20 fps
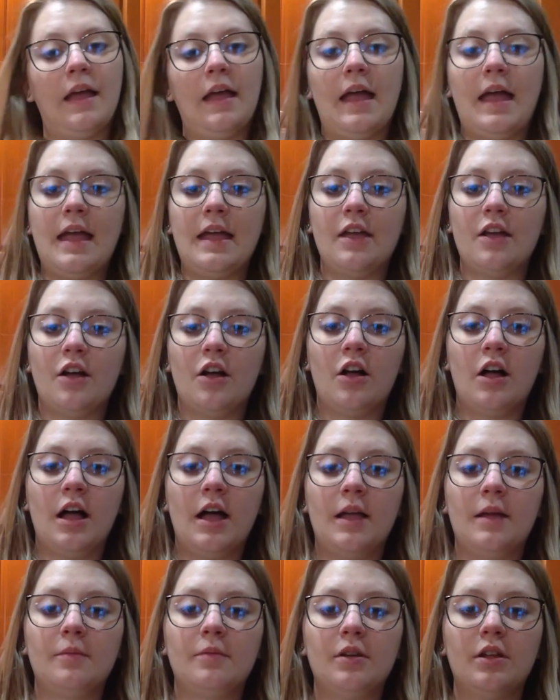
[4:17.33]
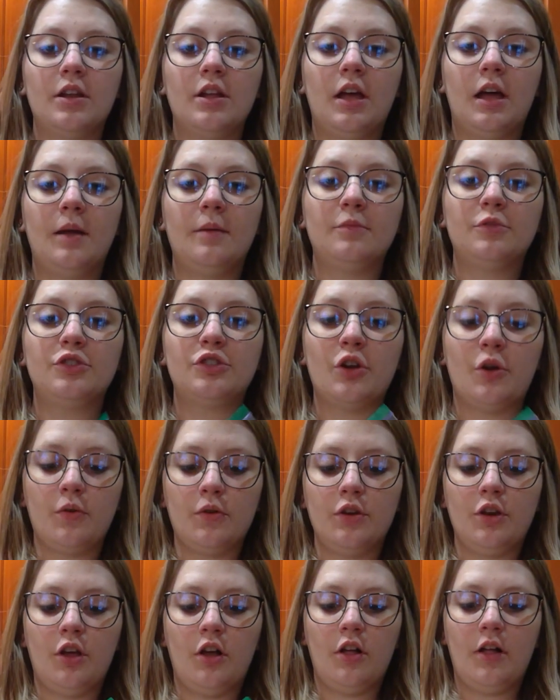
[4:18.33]
Hey y'all, I'm
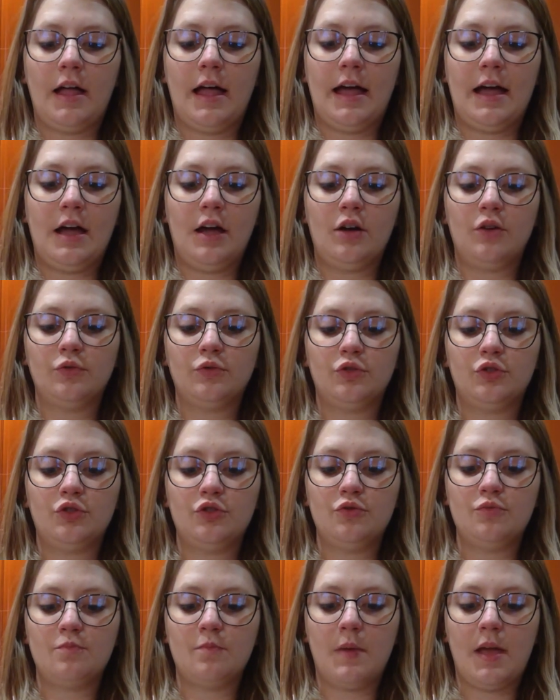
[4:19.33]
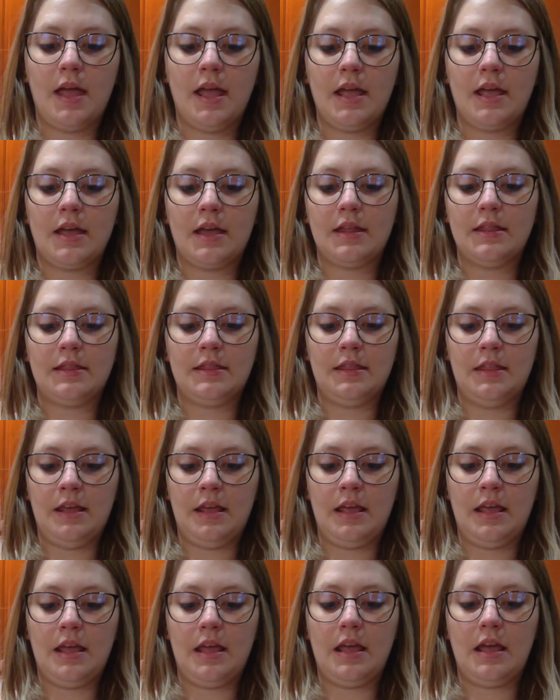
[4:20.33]
showing y'all how to make
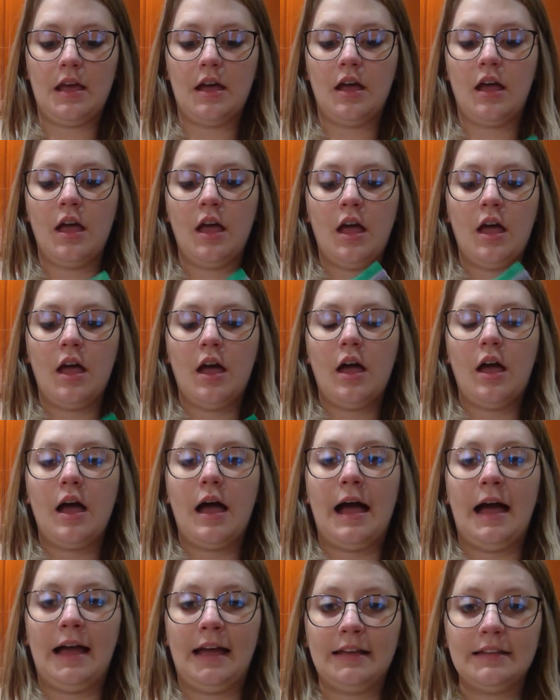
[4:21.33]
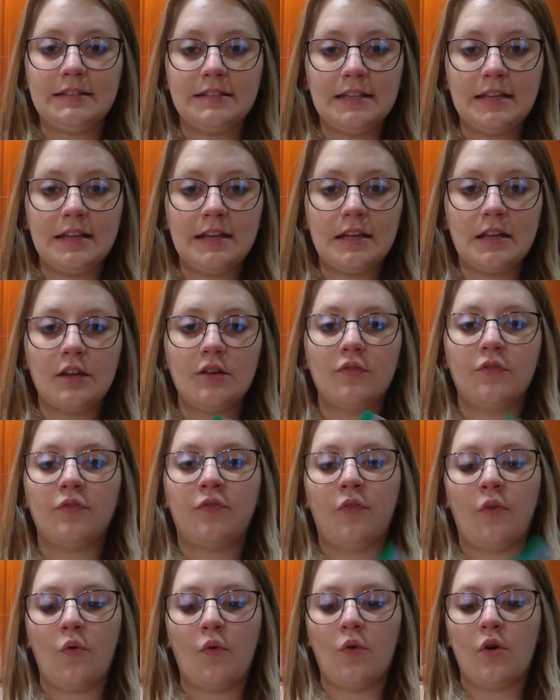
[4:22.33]
the icing
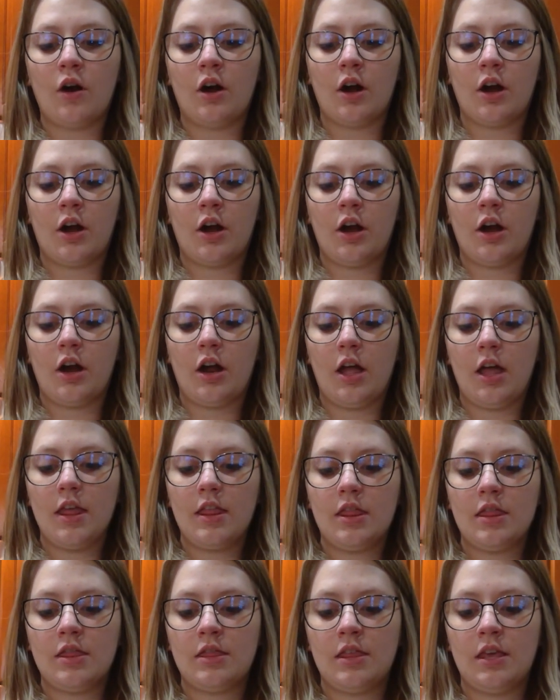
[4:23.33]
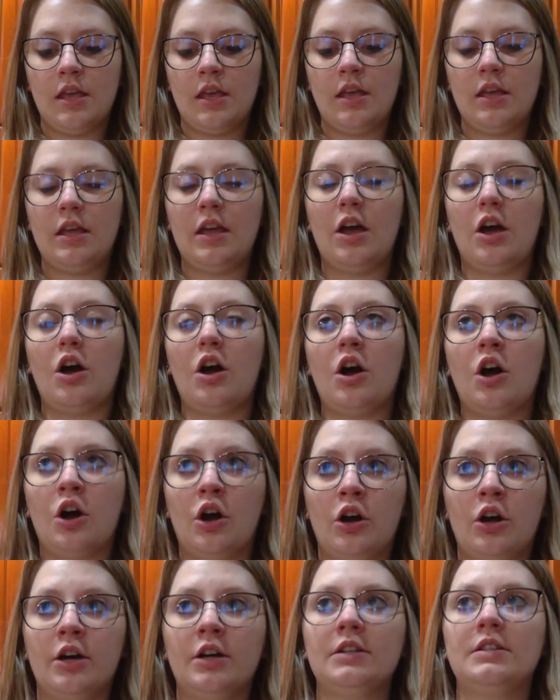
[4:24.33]
for the
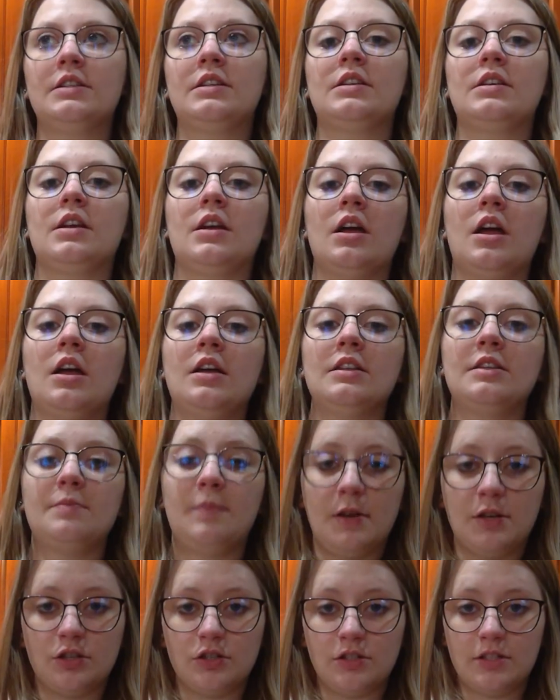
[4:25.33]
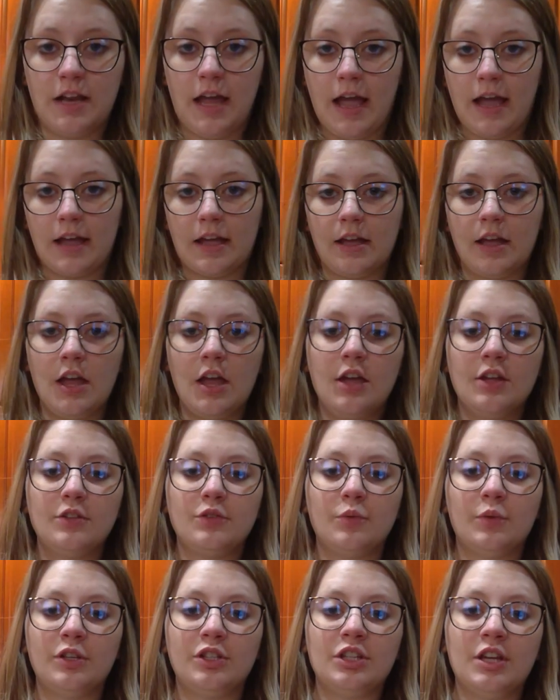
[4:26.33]
Art special snack,
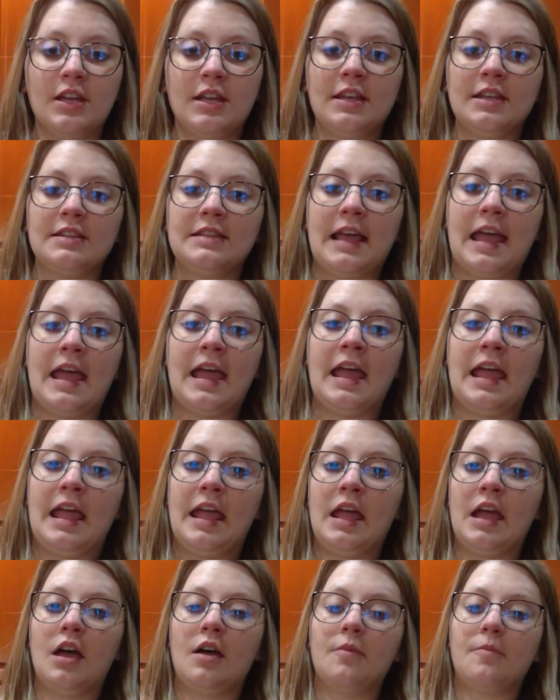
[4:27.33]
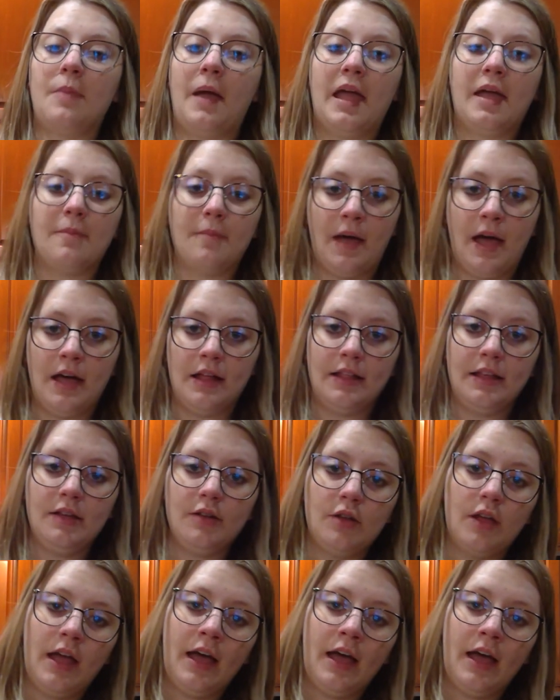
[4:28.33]
which is a paint palette,